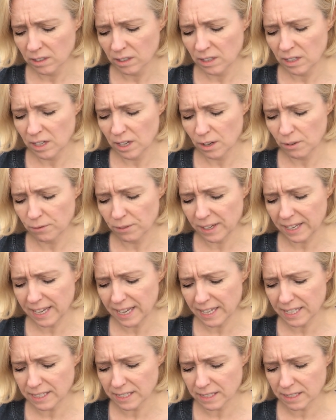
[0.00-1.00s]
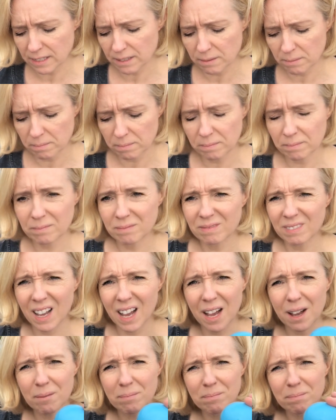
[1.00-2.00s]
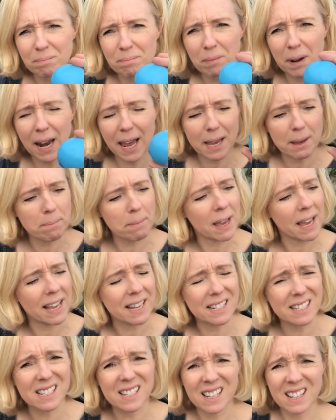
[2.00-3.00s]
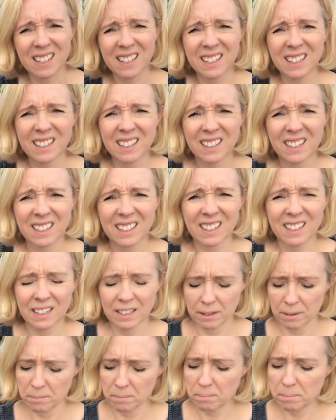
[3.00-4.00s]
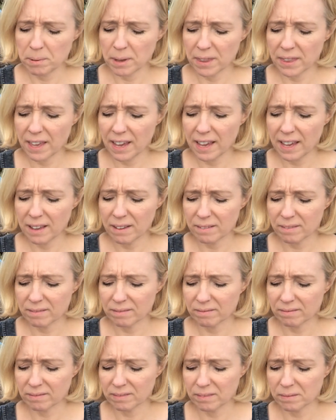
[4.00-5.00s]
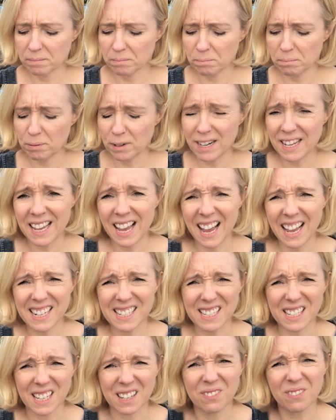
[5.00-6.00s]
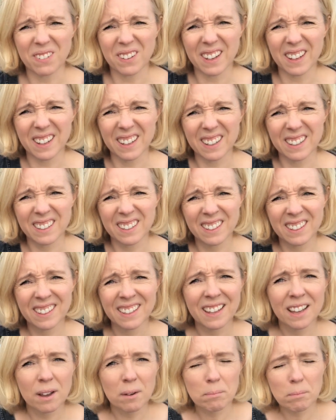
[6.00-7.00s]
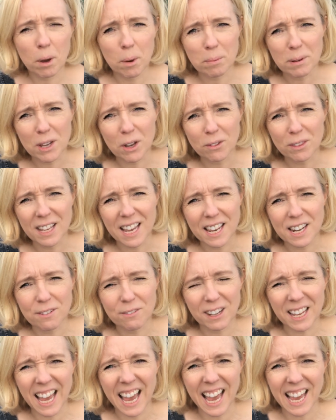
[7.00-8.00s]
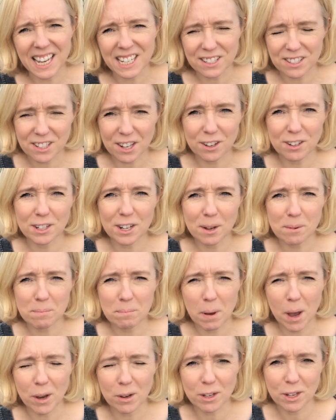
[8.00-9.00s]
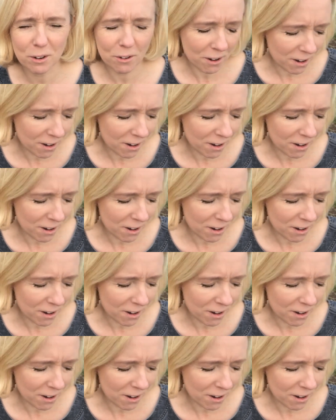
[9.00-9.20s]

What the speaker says: for kids' play pits. But they're pretty handy for popping on the end of a cane so you don't poke your